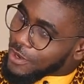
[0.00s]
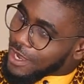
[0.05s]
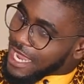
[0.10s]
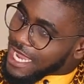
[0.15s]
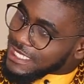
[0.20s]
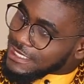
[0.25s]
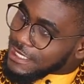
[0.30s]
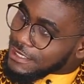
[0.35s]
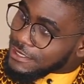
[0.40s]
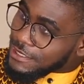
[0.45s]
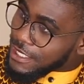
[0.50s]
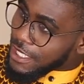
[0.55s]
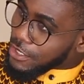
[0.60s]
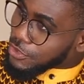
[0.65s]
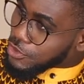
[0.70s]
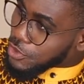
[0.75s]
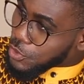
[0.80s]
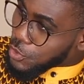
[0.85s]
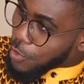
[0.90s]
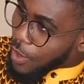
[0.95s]
I said
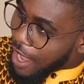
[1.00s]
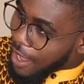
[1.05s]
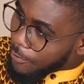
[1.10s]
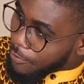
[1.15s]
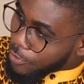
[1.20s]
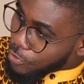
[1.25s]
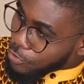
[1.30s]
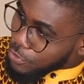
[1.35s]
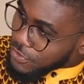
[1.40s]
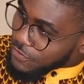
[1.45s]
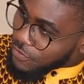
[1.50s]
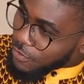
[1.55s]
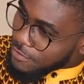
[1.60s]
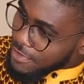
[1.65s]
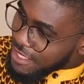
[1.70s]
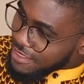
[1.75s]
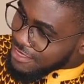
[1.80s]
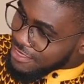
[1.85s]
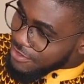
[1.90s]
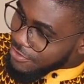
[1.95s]
take 2 apples from
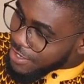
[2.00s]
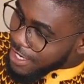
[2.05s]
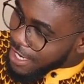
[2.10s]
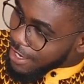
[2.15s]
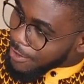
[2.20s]
the 3